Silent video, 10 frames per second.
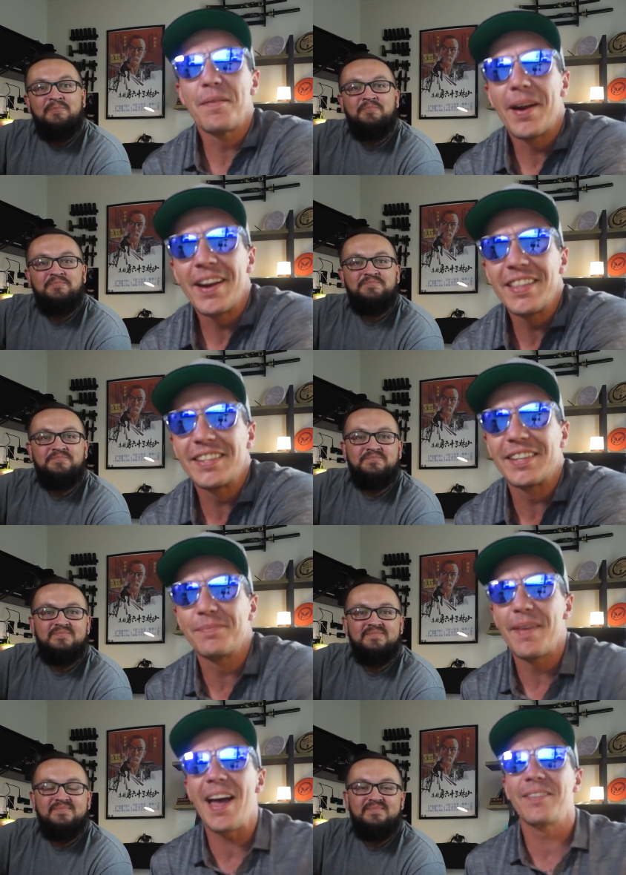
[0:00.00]
Speaker 1: everybody? This
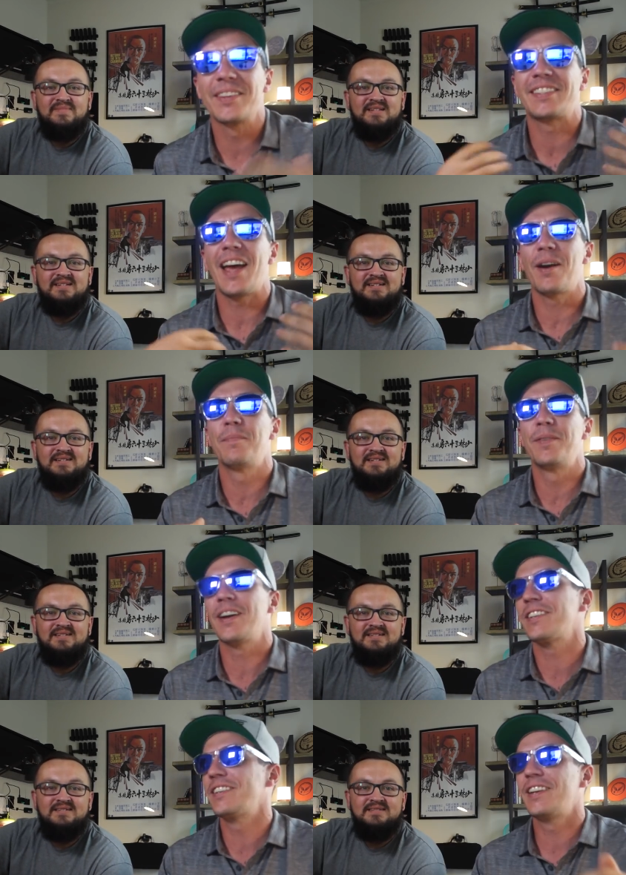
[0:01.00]
is Matt with Sidearm
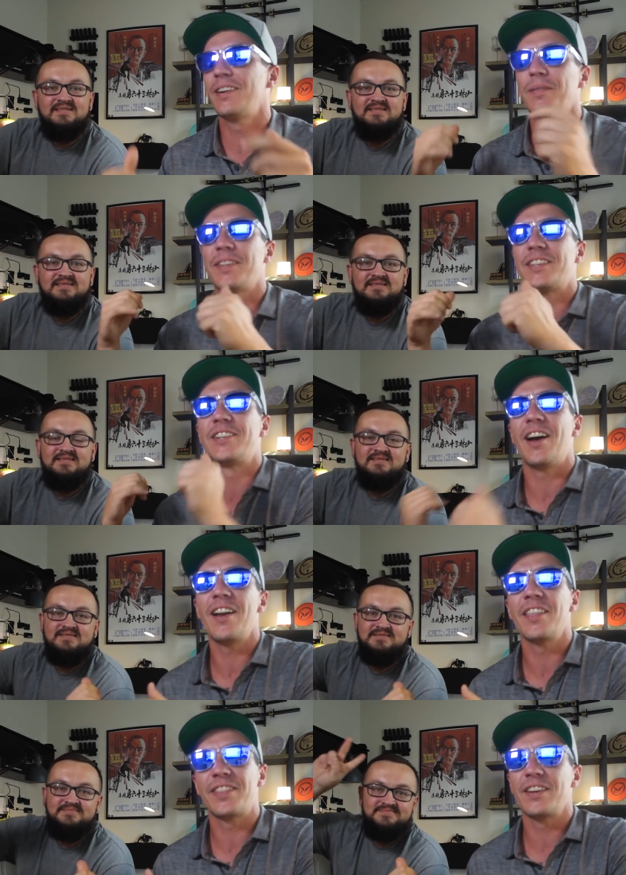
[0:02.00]
Productions here with
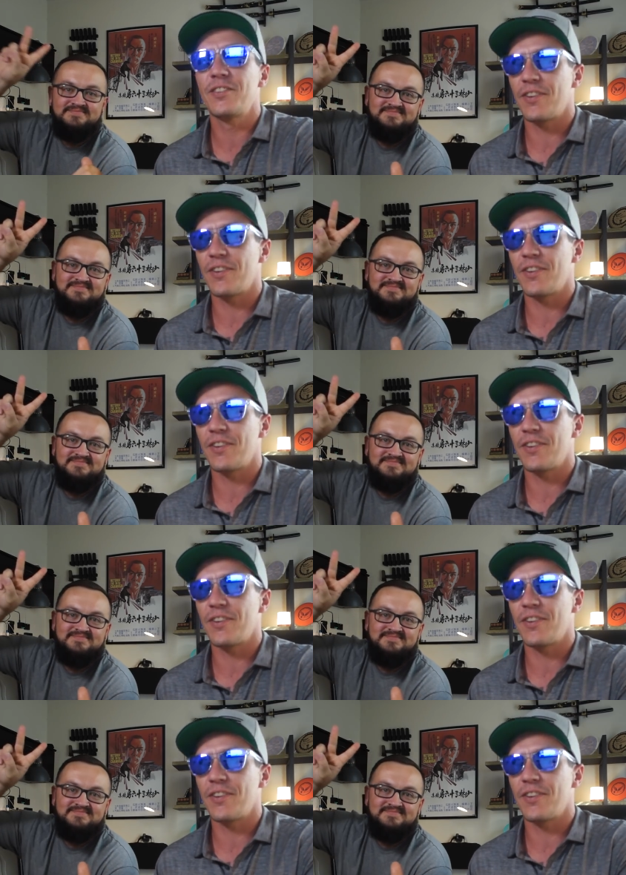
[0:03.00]
Jonathan